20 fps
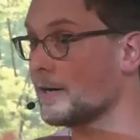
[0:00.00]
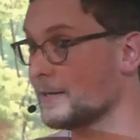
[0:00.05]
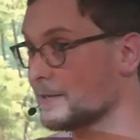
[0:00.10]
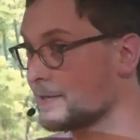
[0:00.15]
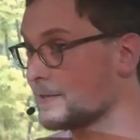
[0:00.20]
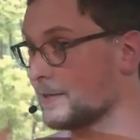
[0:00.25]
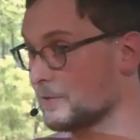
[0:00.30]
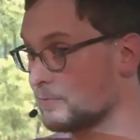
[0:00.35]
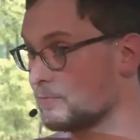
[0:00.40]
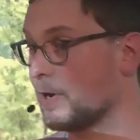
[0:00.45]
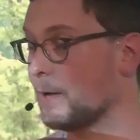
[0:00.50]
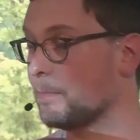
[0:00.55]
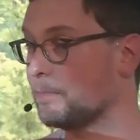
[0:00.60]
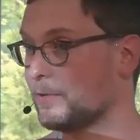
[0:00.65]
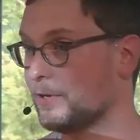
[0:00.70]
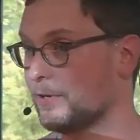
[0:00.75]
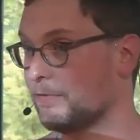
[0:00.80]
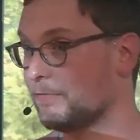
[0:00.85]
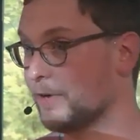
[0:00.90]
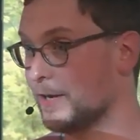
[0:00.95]
as
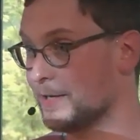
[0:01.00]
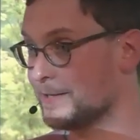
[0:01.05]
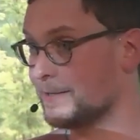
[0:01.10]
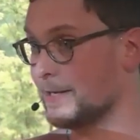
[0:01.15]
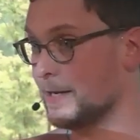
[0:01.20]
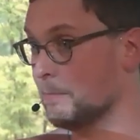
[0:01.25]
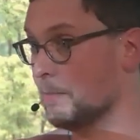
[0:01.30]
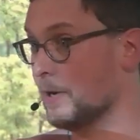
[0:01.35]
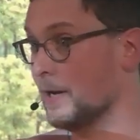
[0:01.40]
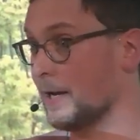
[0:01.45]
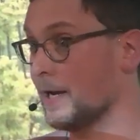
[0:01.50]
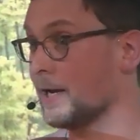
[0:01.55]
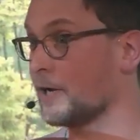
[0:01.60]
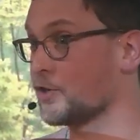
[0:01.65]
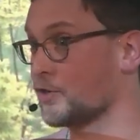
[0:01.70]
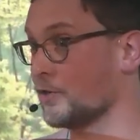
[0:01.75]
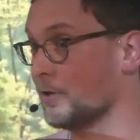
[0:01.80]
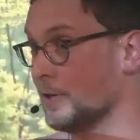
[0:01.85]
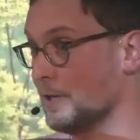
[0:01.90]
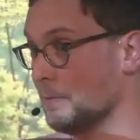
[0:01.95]
disruptive as they might
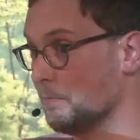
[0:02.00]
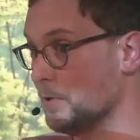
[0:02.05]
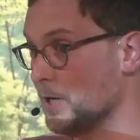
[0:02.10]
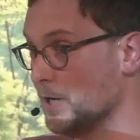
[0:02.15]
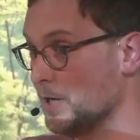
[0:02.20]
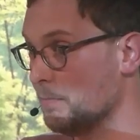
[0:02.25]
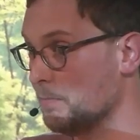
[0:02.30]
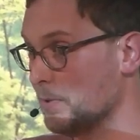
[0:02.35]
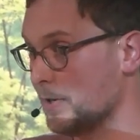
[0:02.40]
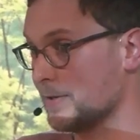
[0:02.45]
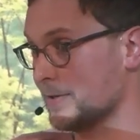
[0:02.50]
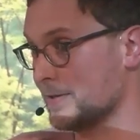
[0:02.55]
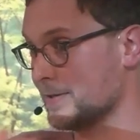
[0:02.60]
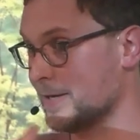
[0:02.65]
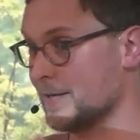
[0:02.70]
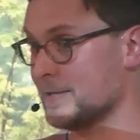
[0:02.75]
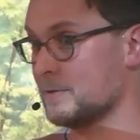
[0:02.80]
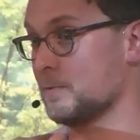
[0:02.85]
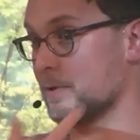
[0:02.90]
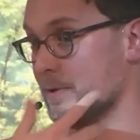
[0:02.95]
actually be, because
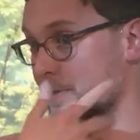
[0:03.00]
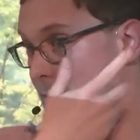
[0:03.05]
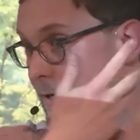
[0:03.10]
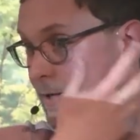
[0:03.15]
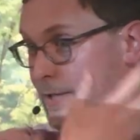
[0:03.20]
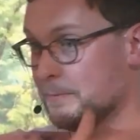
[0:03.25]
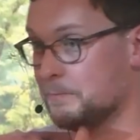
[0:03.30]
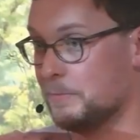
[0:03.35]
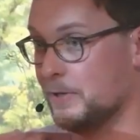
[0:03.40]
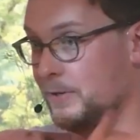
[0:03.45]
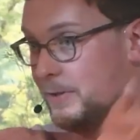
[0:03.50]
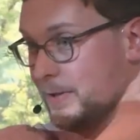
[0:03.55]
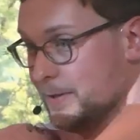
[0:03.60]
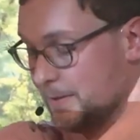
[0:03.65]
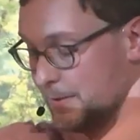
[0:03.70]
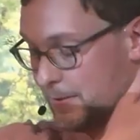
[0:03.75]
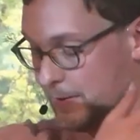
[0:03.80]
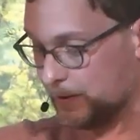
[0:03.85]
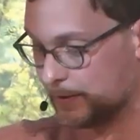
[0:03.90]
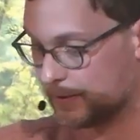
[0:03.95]
that's what their
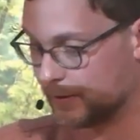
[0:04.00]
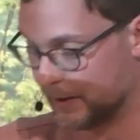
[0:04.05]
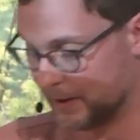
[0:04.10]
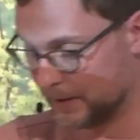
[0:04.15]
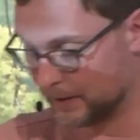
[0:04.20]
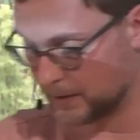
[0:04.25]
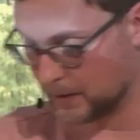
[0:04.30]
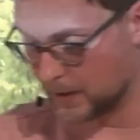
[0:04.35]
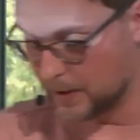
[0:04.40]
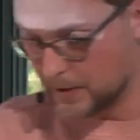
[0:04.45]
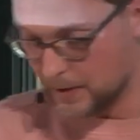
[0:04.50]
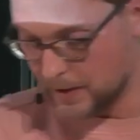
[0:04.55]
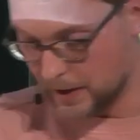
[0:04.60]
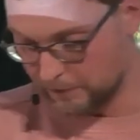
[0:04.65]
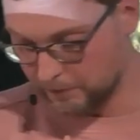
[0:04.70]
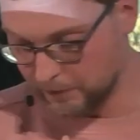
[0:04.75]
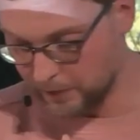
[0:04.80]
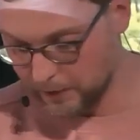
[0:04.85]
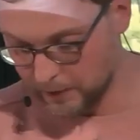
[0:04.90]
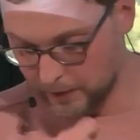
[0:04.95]
experience is and
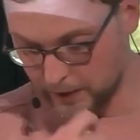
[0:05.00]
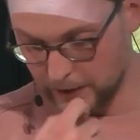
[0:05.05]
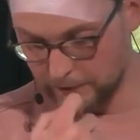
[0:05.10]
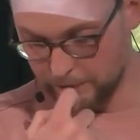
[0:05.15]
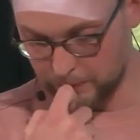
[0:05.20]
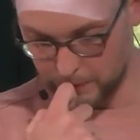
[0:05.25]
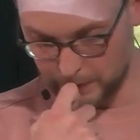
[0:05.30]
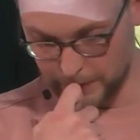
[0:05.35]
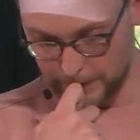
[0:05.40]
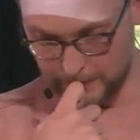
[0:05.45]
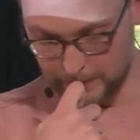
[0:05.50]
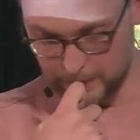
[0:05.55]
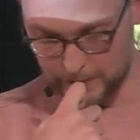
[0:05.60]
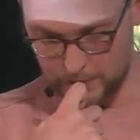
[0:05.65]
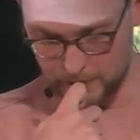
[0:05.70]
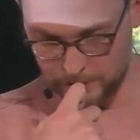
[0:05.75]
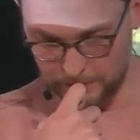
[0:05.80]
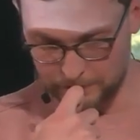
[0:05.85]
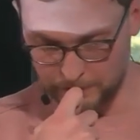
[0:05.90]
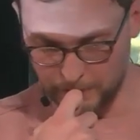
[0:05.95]
everything they've collected
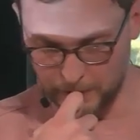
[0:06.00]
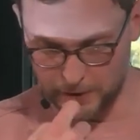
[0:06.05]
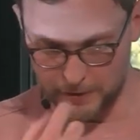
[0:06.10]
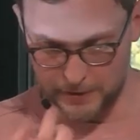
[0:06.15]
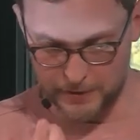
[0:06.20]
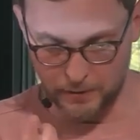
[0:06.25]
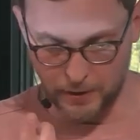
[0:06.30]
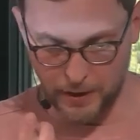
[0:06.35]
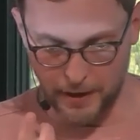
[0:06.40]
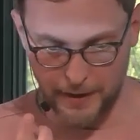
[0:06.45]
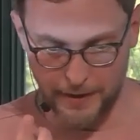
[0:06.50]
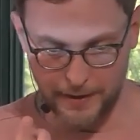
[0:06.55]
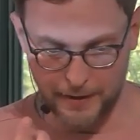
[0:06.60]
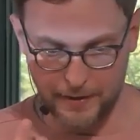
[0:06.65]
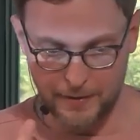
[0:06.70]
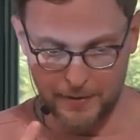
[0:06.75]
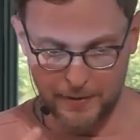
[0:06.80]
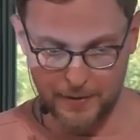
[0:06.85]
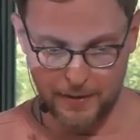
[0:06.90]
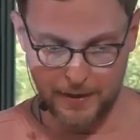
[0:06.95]
so far. So
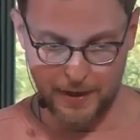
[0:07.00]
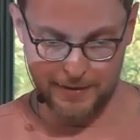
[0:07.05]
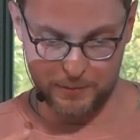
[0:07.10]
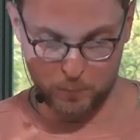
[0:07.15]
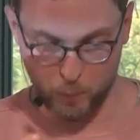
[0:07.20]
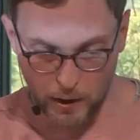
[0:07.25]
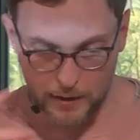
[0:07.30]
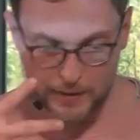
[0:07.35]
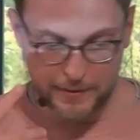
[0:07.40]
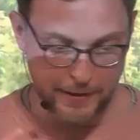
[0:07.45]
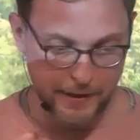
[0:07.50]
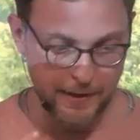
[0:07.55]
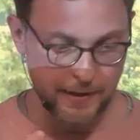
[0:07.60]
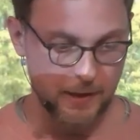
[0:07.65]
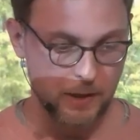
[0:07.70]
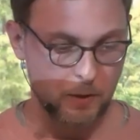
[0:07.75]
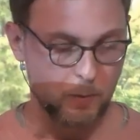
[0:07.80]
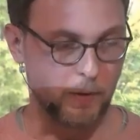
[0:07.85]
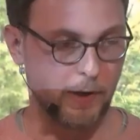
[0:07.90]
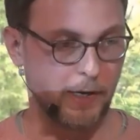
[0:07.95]
as one
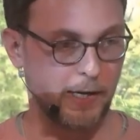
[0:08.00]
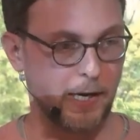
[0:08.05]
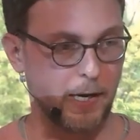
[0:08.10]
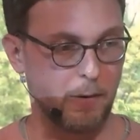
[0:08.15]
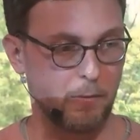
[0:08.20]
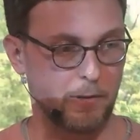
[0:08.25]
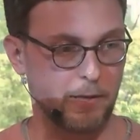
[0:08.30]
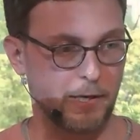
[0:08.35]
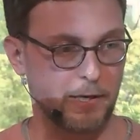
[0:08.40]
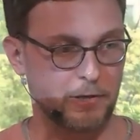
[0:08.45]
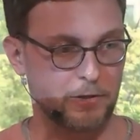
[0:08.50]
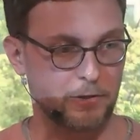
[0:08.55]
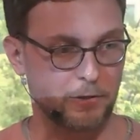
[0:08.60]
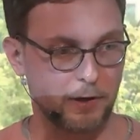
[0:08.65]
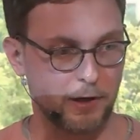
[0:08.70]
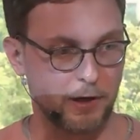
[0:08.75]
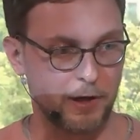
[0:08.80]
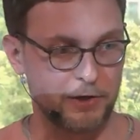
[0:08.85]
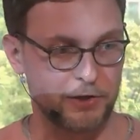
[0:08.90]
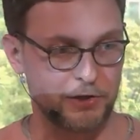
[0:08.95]
takeaway, I would like to
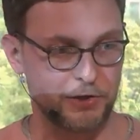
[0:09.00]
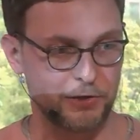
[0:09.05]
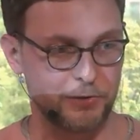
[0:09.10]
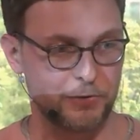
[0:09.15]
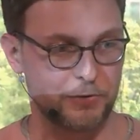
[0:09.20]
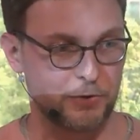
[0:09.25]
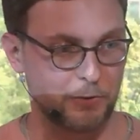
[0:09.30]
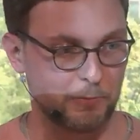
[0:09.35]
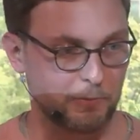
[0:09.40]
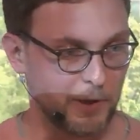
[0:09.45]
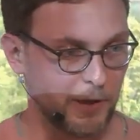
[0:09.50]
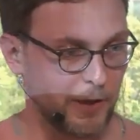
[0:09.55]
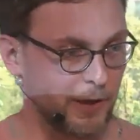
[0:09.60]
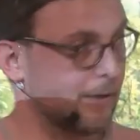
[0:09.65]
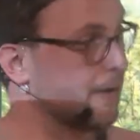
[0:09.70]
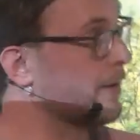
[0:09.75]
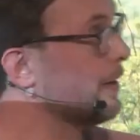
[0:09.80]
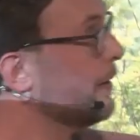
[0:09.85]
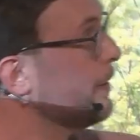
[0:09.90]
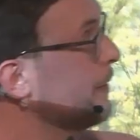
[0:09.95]
urge you
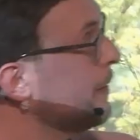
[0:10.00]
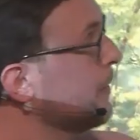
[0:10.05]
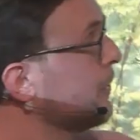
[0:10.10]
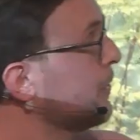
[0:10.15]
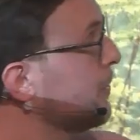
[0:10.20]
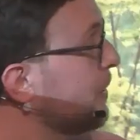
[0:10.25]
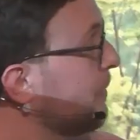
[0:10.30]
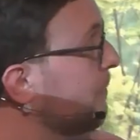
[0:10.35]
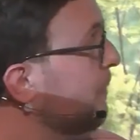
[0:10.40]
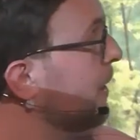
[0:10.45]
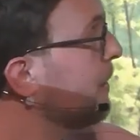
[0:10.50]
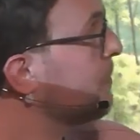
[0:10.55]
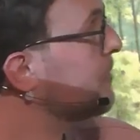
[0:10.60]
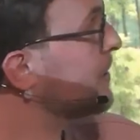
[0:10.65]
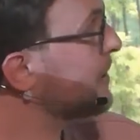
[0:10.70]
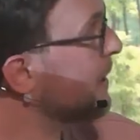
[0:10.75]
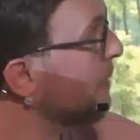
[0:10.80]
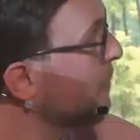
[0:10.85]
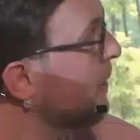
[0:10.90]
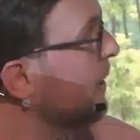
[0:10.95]
to develop
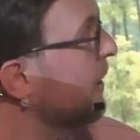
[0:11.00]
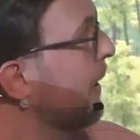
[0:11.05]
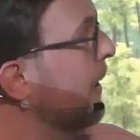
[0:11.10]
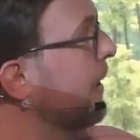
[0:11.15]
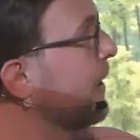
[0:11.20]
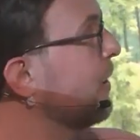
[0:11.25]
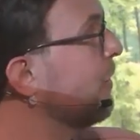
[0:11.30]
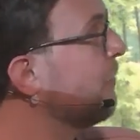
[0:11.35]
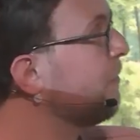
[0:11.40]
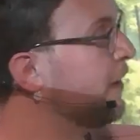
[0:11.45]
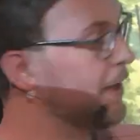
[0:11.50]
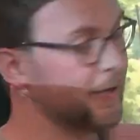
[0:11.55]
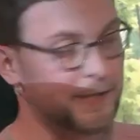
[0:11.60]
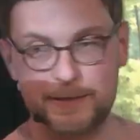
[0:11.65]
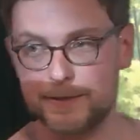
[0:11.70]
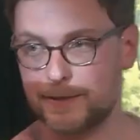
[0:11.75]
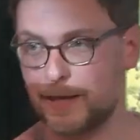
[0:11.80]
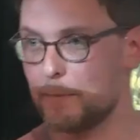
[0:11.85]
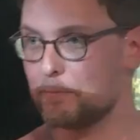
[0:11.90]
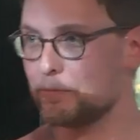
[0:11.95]
some kind of a
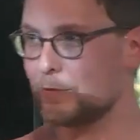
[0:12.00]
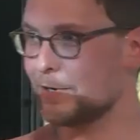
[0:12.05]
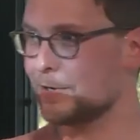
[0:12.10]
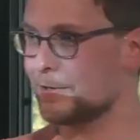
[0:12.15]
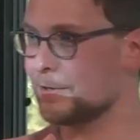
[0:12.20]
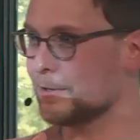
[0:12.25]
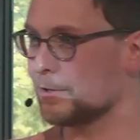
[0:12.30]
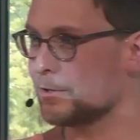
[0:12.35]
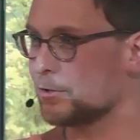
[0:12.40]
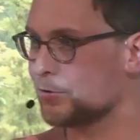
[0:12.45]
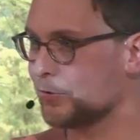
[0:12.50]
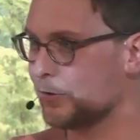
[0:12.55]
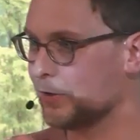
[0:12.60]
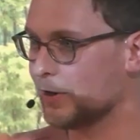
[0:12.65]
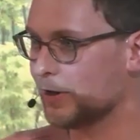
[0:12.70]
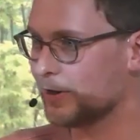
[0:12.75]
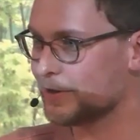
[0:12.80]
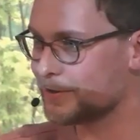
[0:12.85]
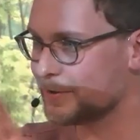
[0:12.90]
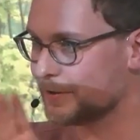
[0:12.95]
skeptical
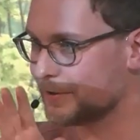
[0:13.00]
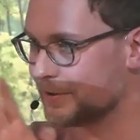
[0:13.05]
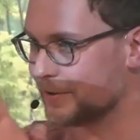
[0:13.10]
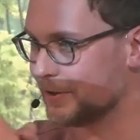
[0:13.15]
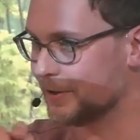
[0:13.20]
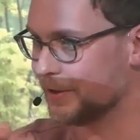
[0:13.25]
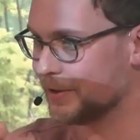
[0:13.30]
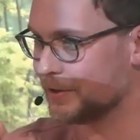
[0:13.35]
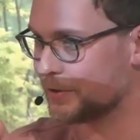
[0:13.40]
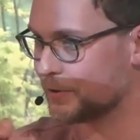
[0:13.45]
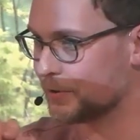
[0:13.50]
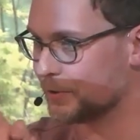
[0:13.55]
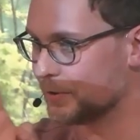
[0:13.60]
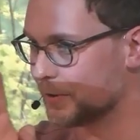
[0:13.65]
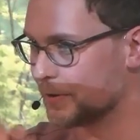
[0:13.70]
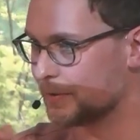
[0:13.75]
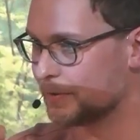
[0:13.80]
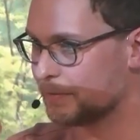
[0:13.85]
curiosity to